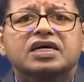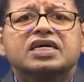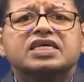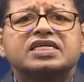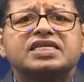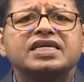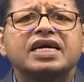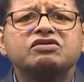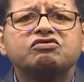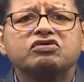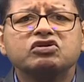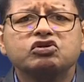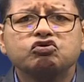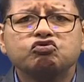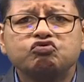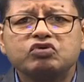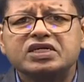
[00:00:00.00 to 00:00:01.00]
Central
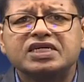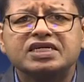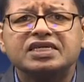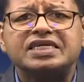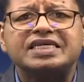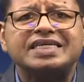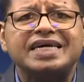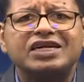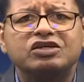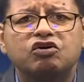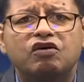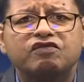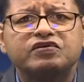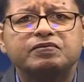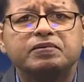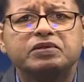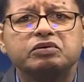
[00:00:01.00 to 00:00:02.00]
to recent
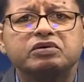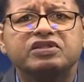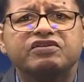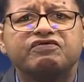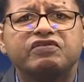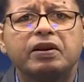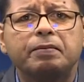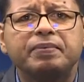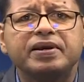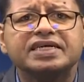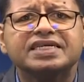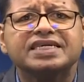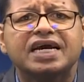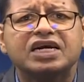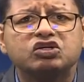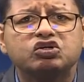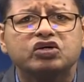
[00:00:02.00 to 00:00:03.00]
standoffs between the Philippines
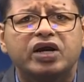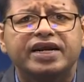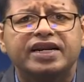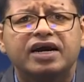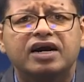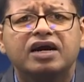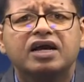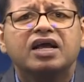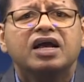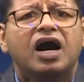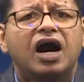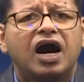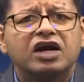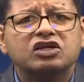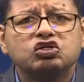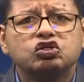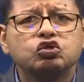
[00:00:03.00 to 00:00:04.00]
and China
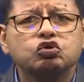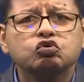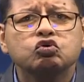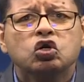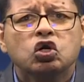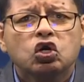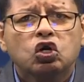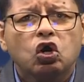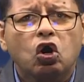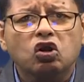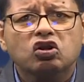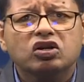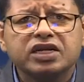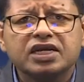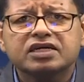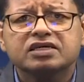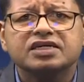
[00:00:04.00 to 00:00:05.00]
are 2
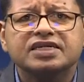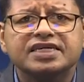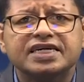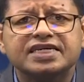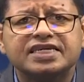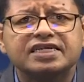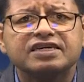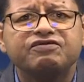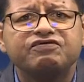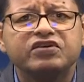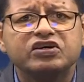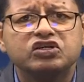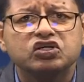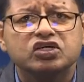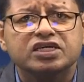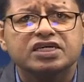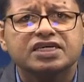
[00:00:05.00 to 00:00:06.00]
hotly contested
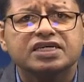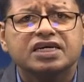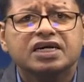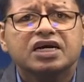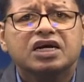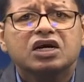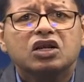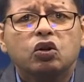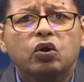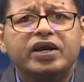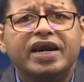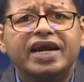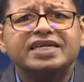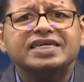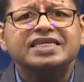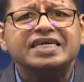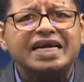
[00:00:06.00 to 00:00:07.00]
features
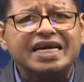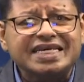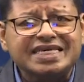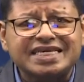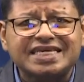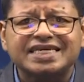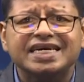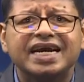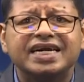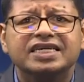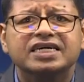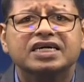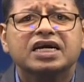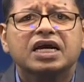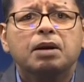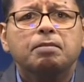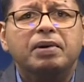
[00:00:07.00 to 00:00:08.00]
located inside
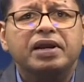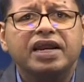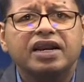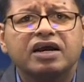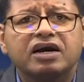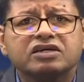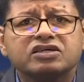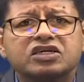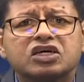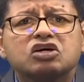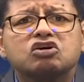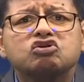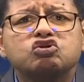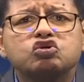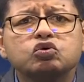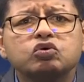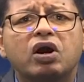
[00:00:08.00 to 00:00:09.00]
Manila's
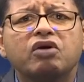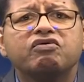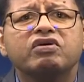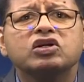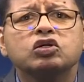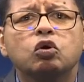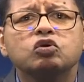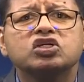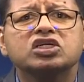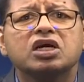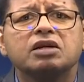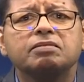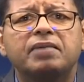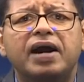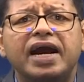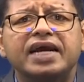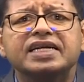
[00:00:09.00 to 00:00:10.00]
200 nautical
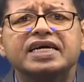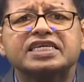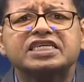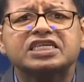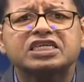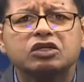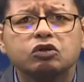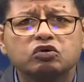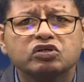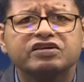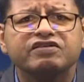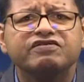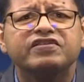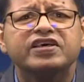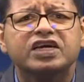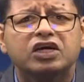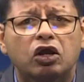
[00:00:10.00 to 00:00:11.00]
mile
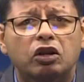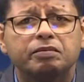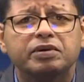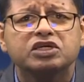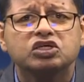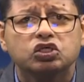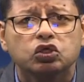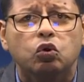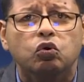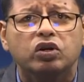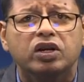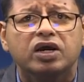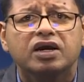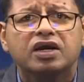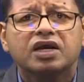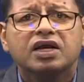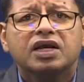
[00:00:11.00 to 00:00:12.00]
exclusive economic
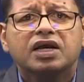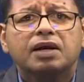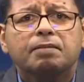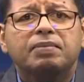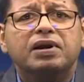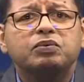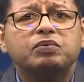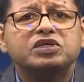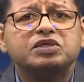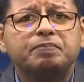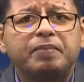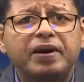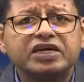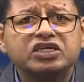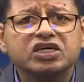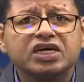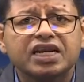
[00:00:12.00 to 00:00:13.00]
zone, but which
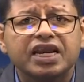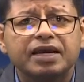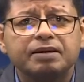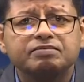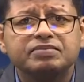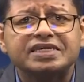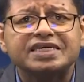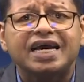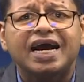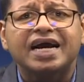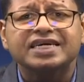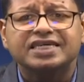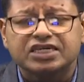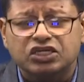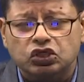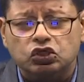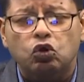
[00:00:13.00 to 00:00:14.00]
Beijing claims
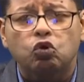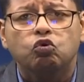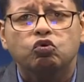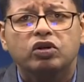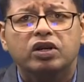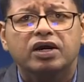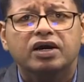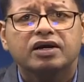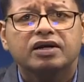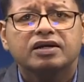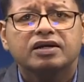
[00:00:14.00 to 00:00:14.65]
as its own.